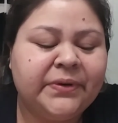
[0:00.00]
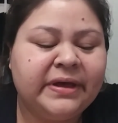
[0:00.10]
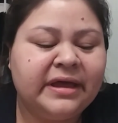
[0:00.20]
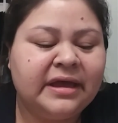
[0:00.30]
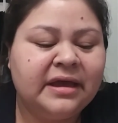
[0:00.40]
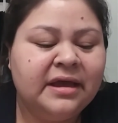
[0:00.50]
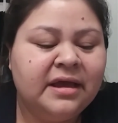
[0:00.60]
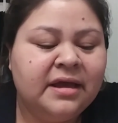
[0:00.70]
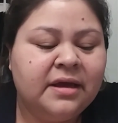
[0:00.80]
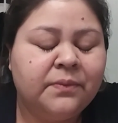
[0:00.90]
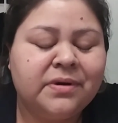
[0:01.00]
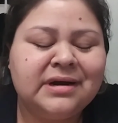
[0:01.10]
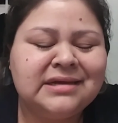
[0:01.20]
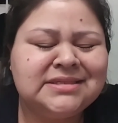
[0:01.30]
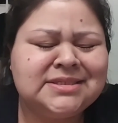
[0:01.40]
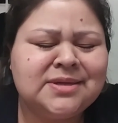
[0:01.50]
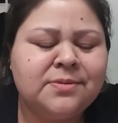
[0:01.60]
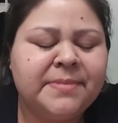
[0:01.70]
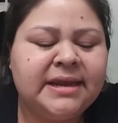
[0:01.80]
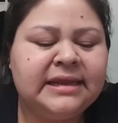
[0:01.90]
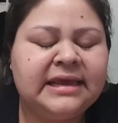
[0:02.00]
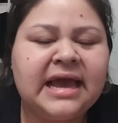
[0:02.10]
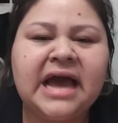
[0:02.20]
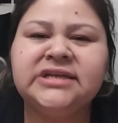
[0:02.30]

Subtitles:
but, well, not so many.